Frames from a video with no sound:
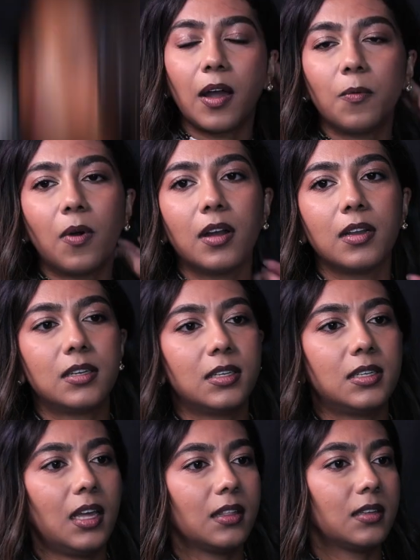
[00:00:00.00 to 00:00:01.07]
I wanted to
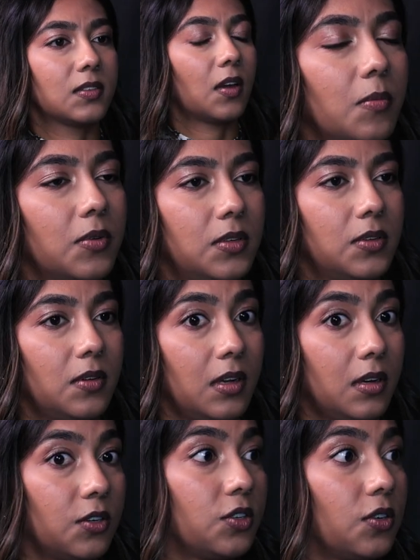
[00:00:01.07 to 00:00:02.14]
take this opportunity
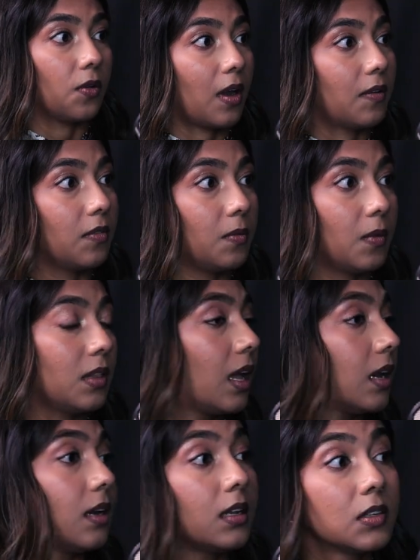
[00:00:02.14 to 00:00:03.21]
to show everyone
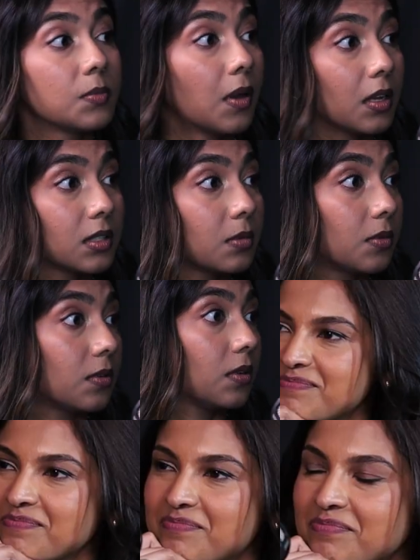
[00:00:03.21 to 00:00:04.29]
that it is possible.
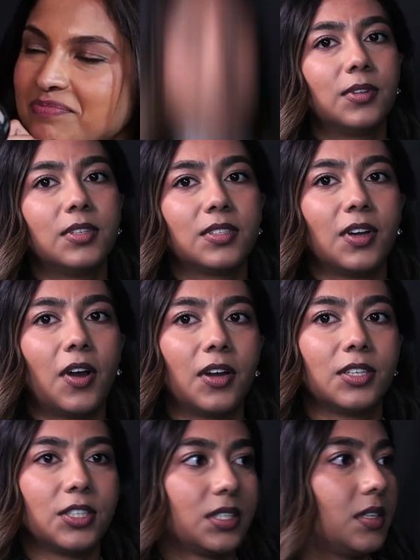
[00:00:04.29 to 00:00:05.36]
School is
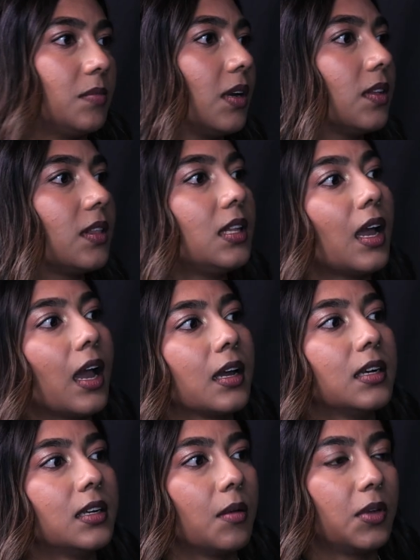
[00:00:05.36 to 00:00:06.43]
not just about the
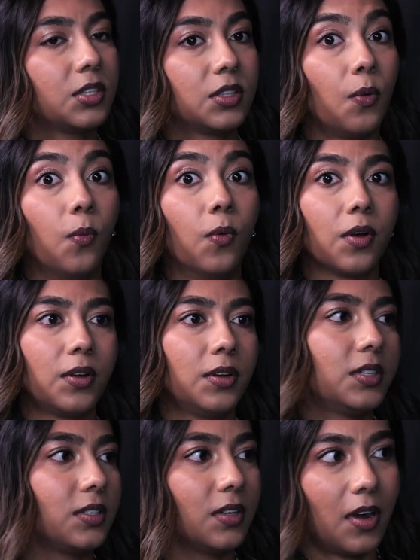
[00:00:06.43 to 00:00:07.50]
academics. The world
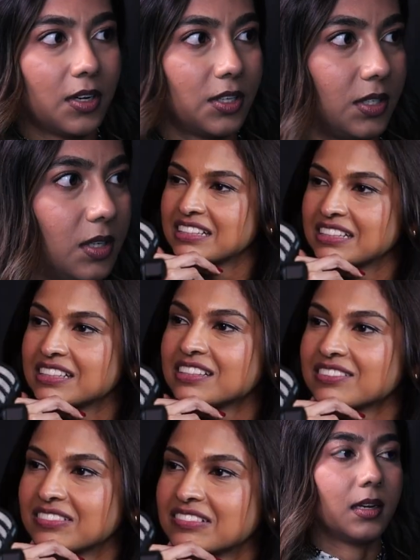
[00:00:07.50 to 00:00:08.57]
is not just about
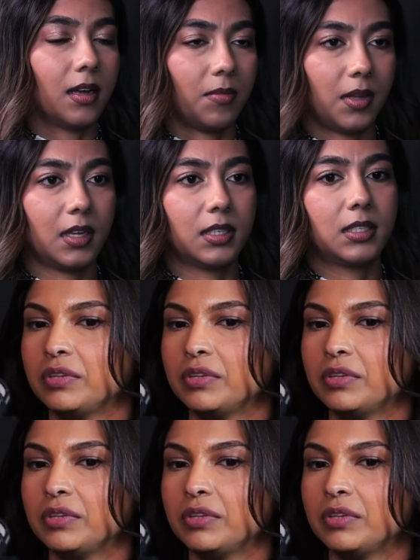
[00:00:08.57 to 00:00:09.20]
academics.